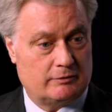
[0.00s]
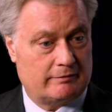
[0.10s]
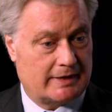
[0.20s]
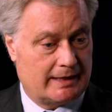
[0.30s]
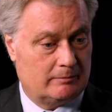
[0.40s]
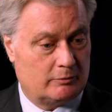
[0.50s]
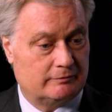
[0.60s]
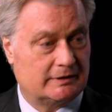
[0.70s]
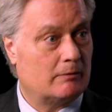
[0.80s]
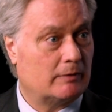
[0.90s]
with the help
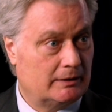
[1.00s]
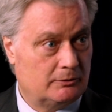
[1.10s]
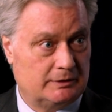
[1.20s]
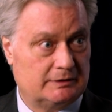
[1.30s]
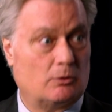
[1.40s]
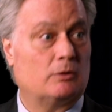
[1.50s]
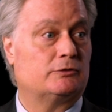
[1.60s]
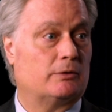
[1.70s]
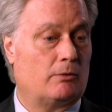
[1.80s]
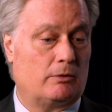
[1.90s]
of someone who is
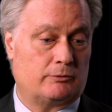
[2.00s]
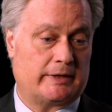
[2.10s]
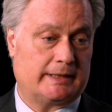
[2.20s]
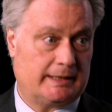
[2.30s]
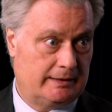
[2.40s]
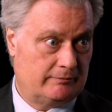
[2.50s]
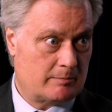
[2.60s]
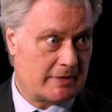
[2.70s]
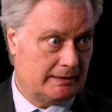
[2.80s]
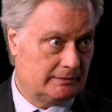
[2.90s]
also already in
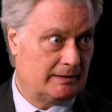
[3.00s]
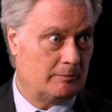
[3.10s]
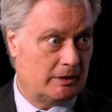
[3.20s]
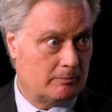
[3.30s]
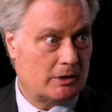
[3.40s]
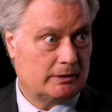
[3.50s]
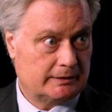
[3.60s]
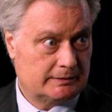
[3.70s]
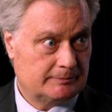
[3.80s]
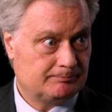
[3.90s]
the biosimilar
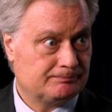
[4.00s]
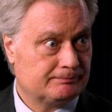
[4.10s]
market.